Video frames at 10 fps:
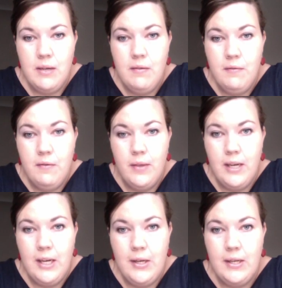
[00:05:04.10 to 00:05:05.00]
for the
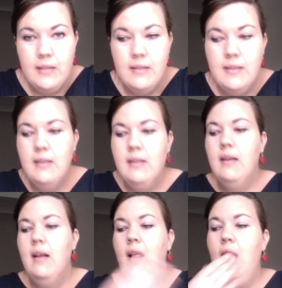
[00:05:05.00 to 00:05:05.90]
learners.
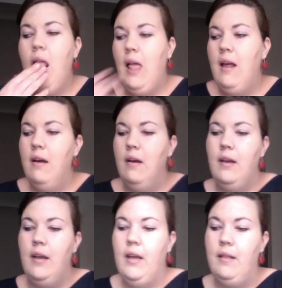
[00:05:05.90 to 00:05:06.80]

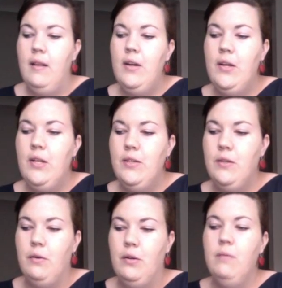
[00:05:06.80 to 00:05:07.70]
In the learners
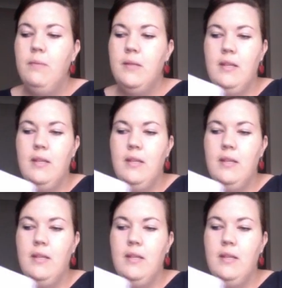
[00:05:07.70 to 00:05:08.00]
groups,